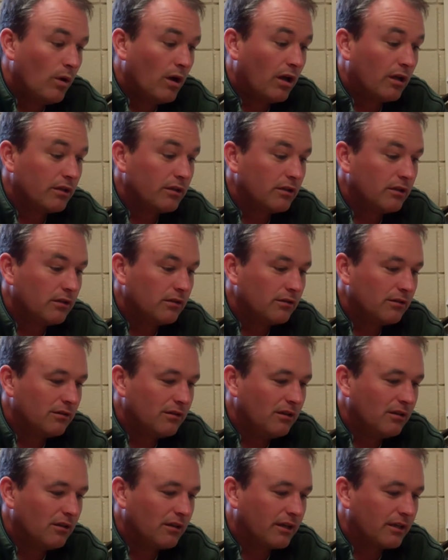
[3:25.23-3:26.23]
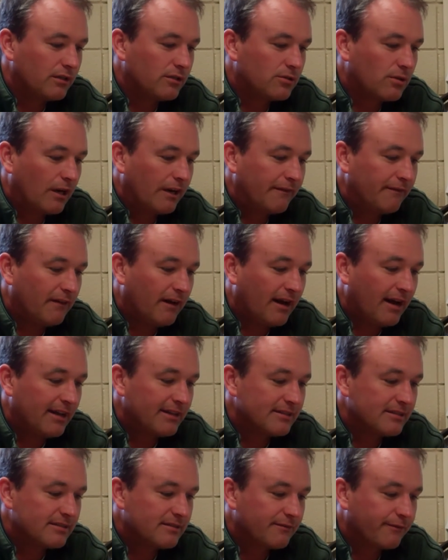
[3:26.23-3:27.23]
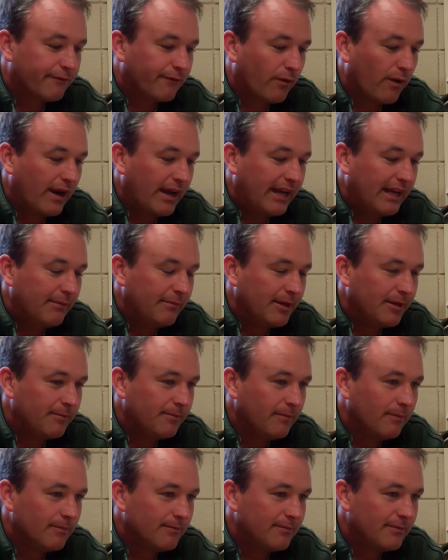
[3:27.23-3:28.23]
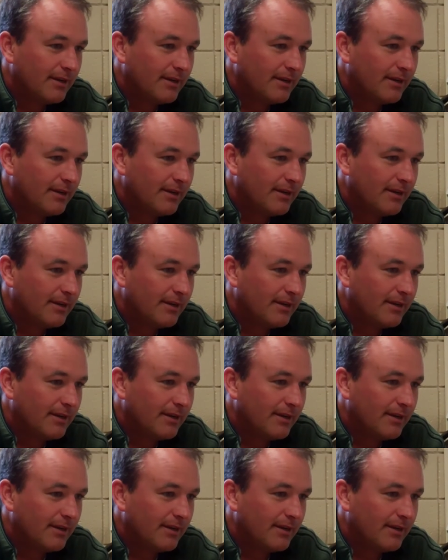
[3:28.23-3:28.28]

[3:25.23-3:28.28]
Well, you look at Trayvon's frame, and